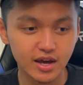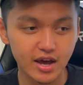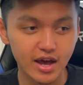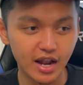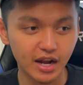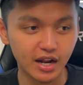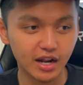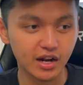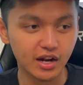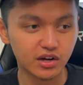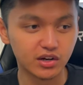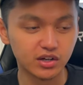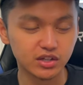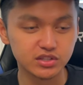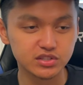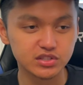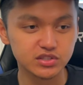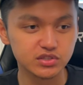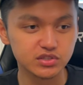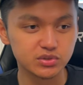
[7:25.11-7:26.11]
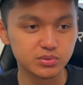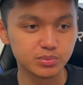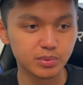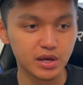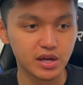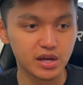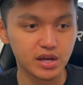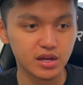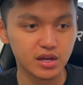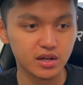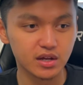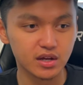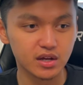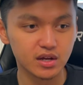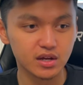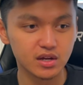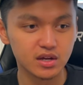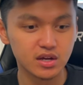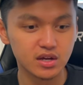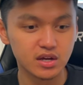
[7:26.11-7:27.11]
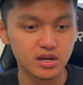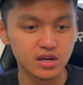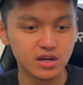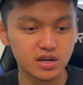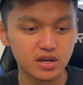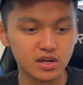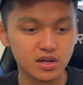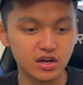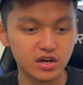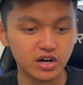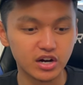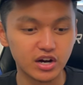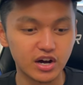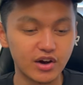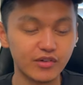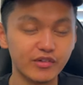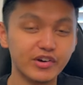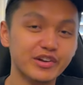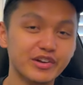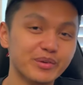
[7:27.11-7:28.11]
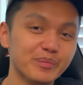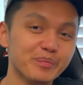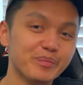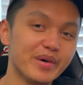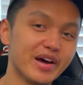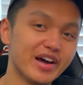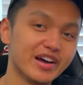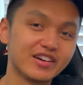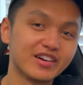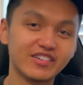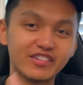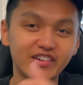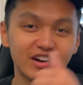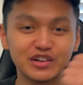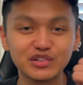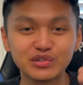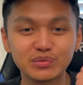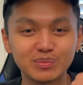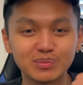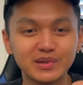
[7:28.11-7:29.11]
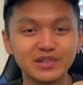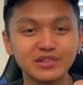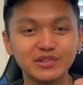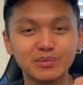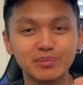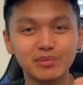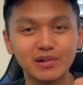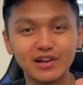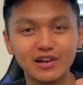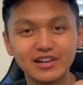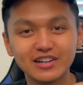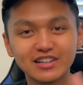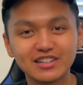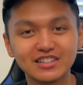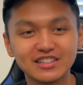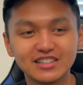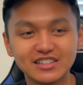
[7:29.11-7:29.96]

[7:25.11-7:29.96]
And then I also spent, I went back around, spun the block,